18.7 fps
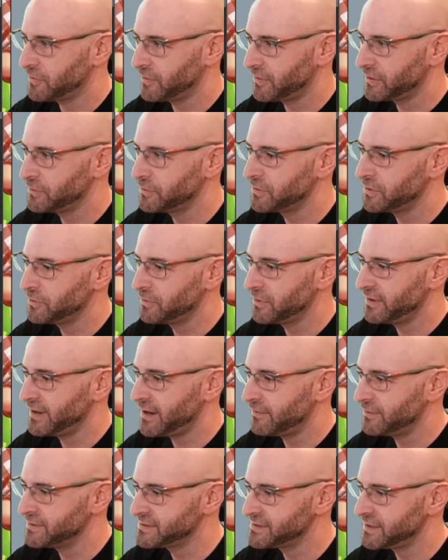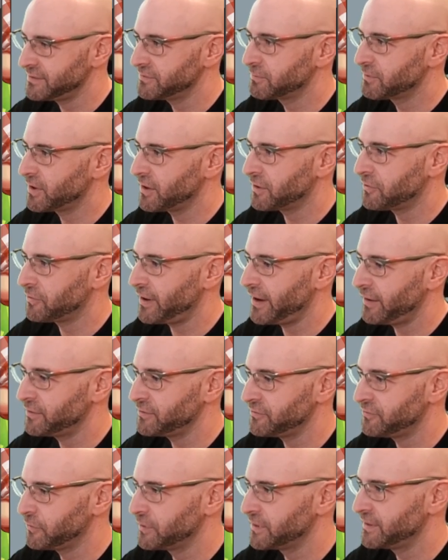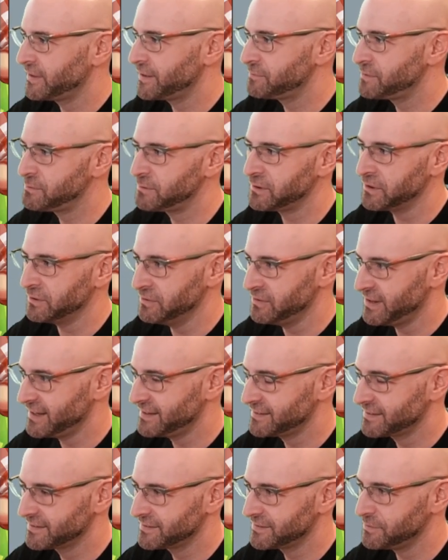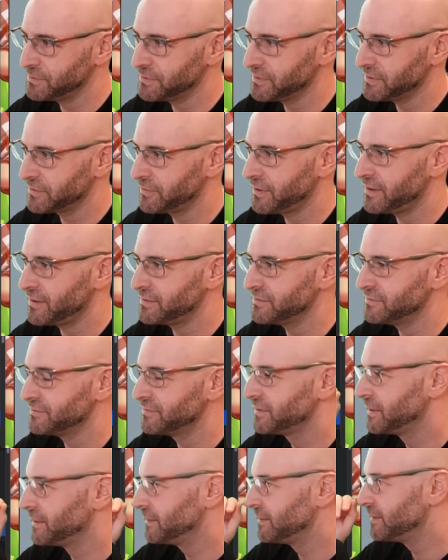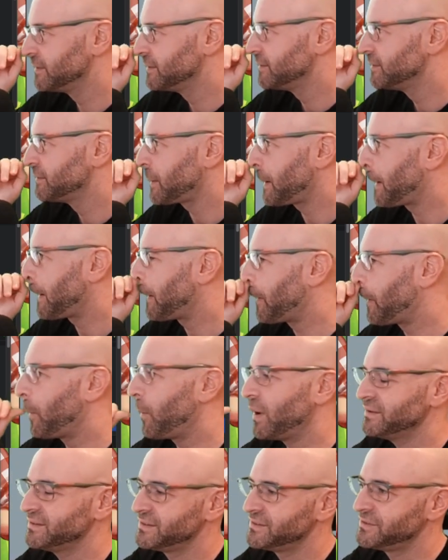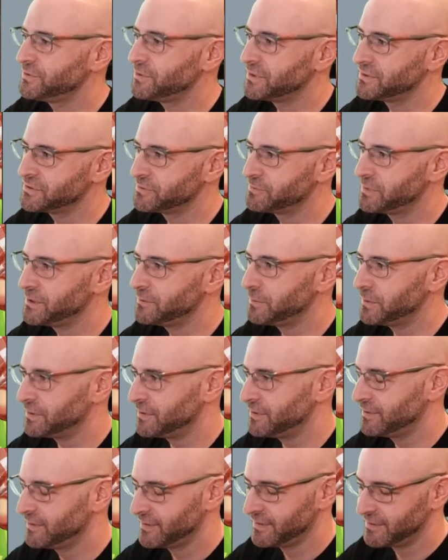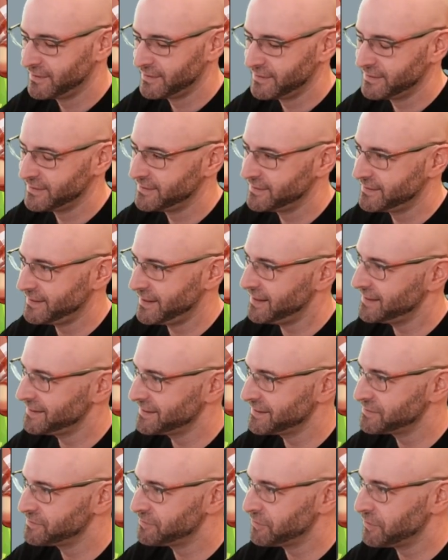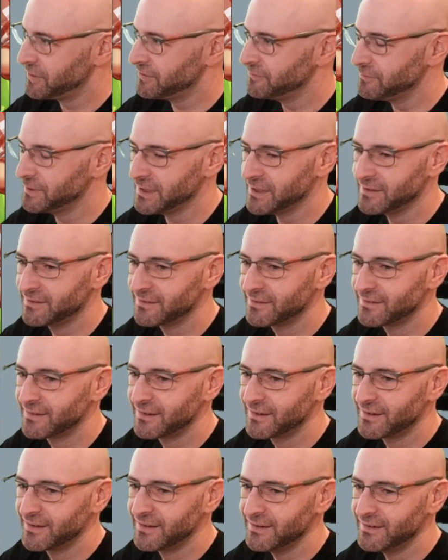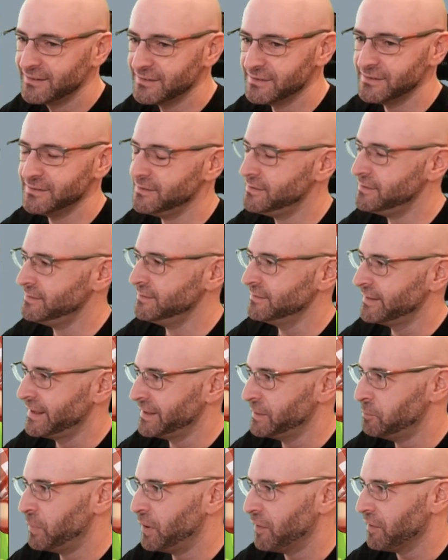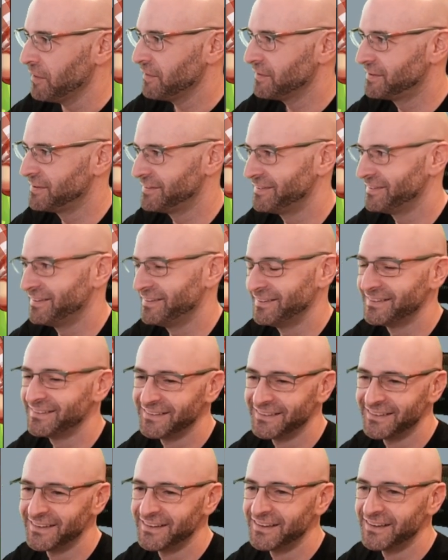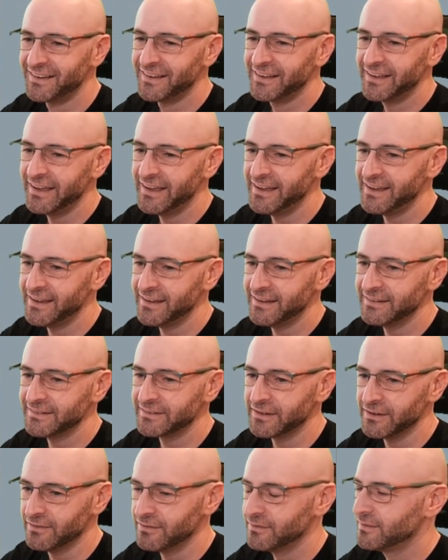you are now, instead of a crowd of 49 people at your desks, you are a crowd of 1 to 200 people standing in front of me at a bar. And go.